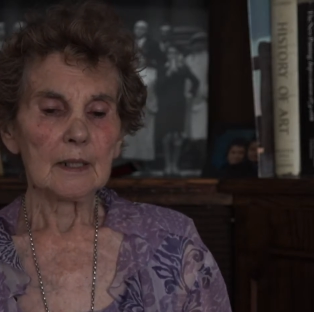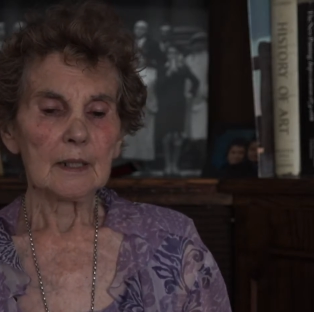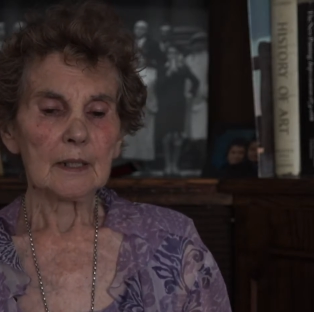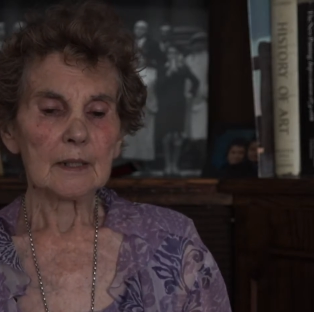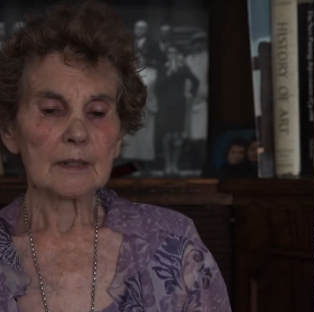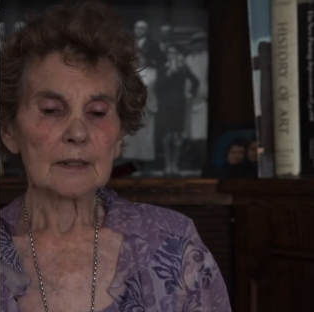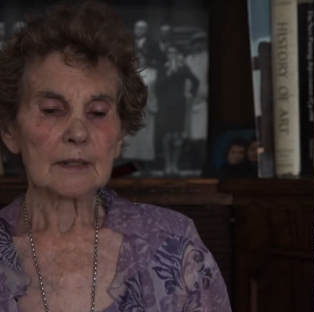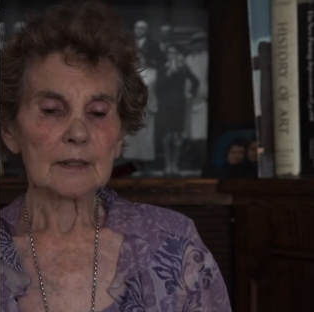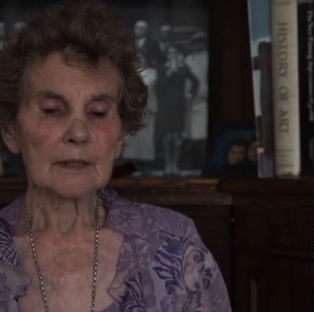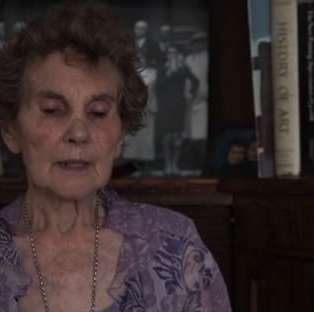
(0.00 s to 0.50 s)

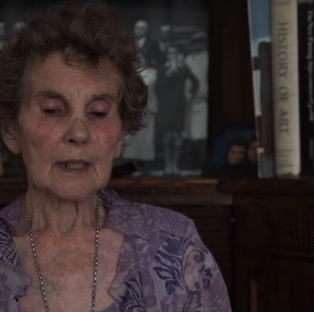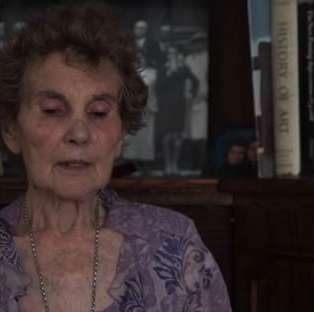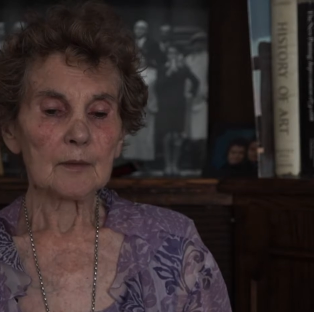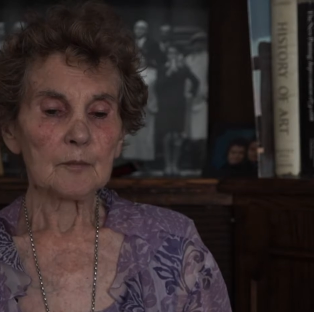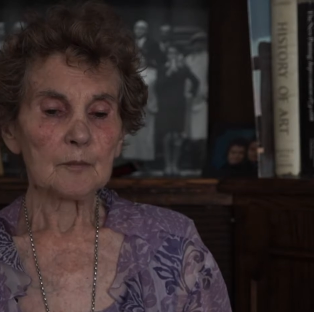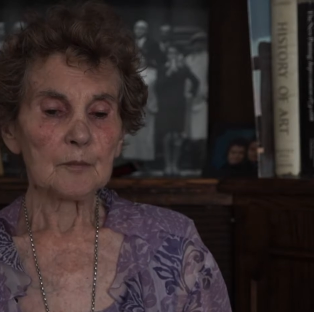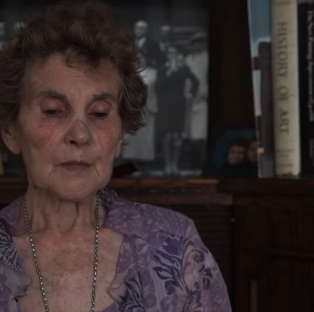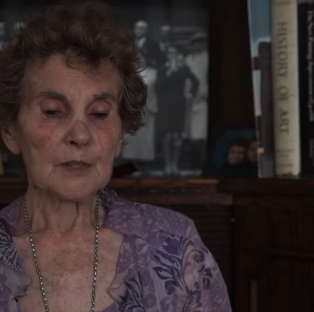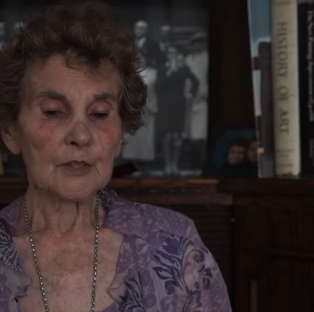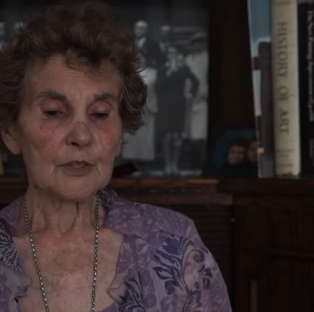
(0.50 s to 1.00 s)
It said,
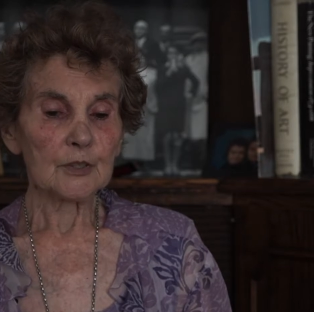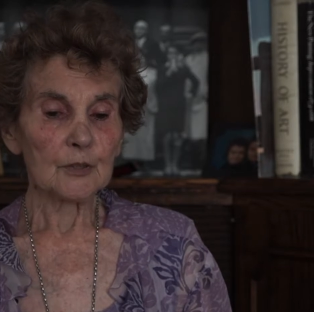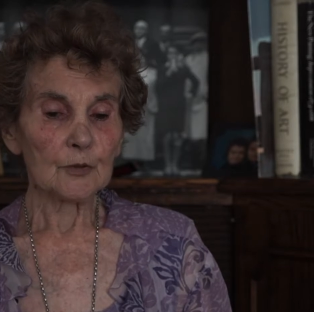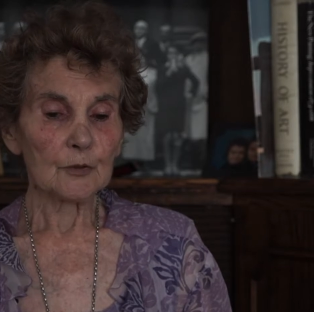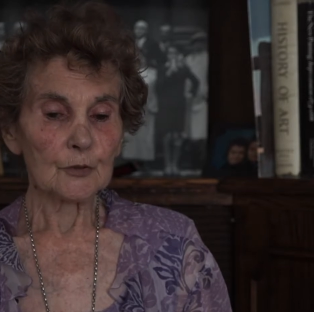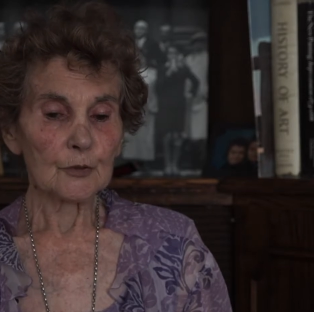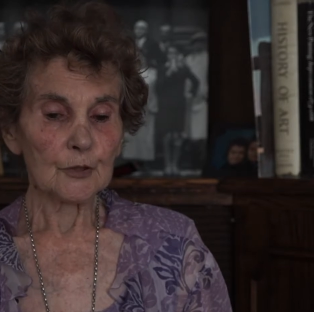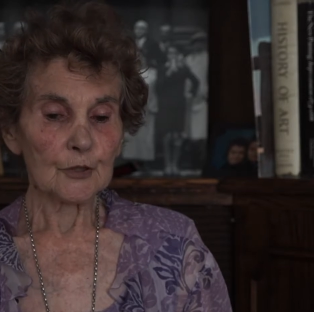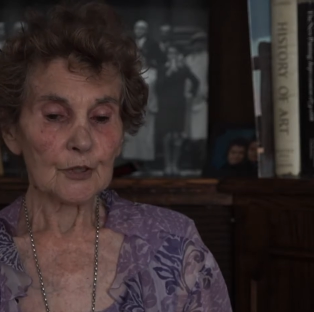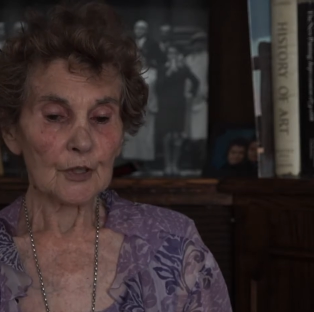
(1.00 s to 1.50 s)
"Mr.
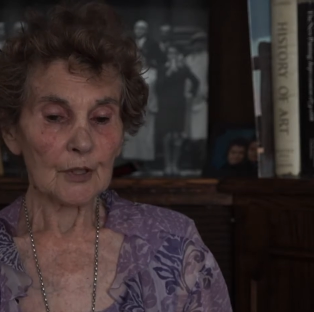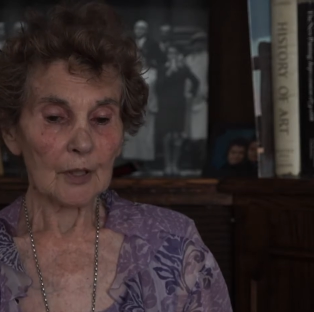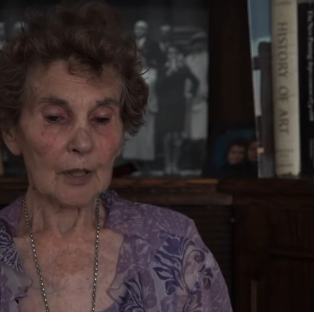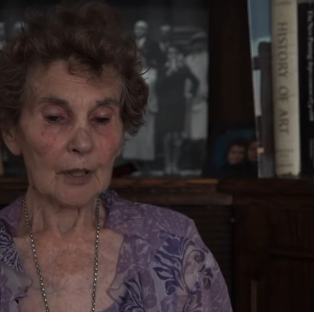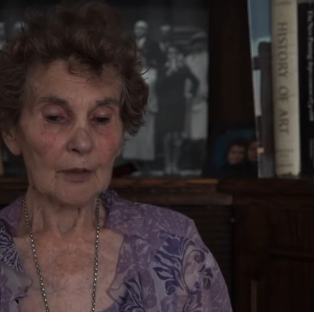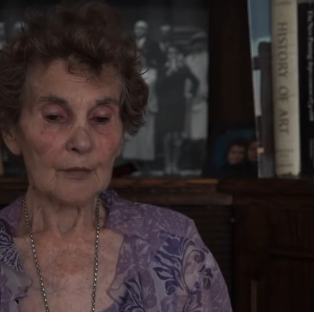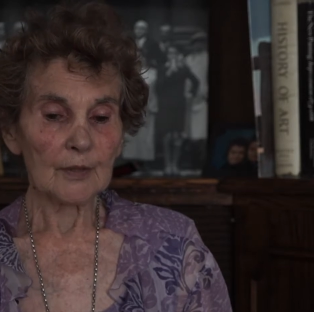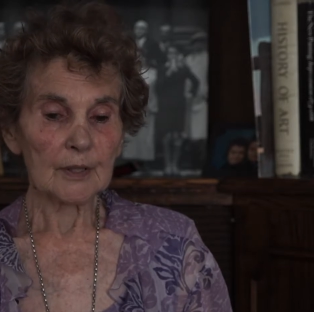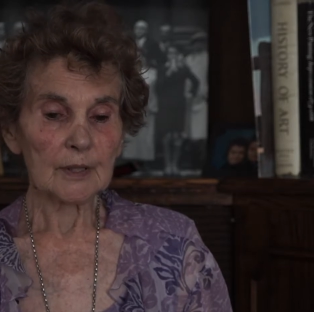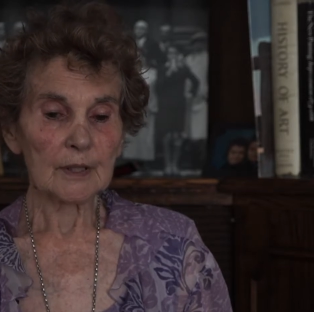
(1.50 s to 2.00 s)

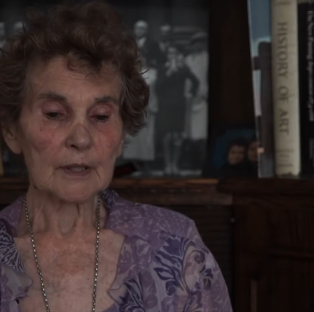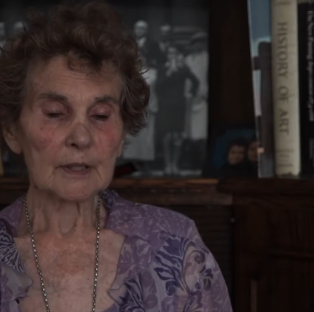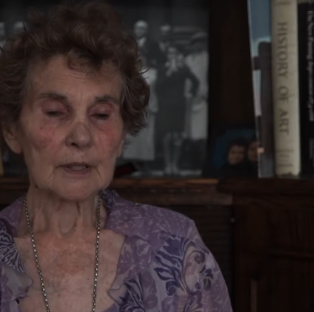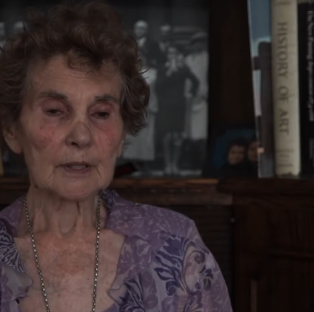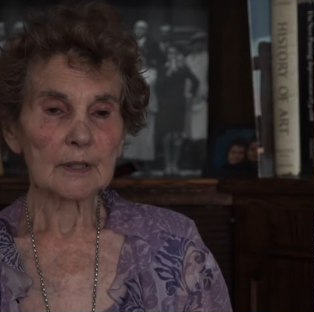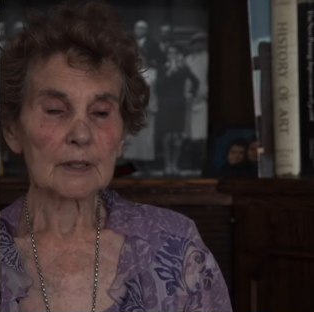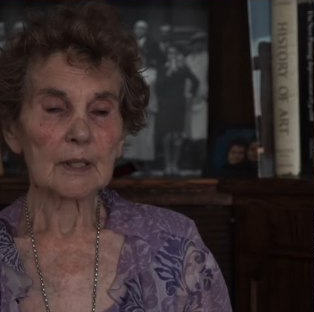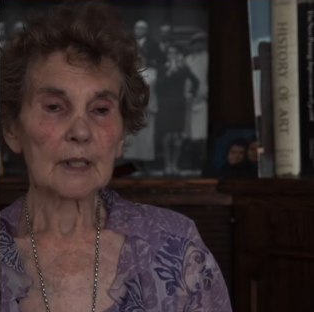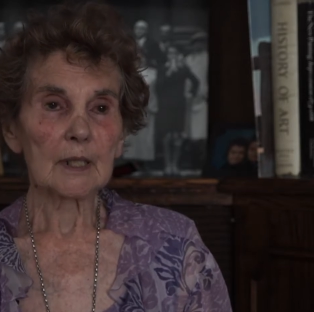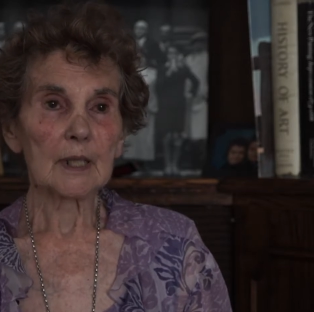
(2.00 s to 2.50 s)

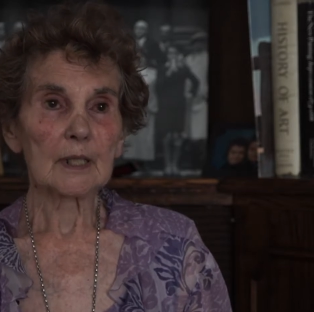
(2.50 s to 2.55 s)
Usharowicz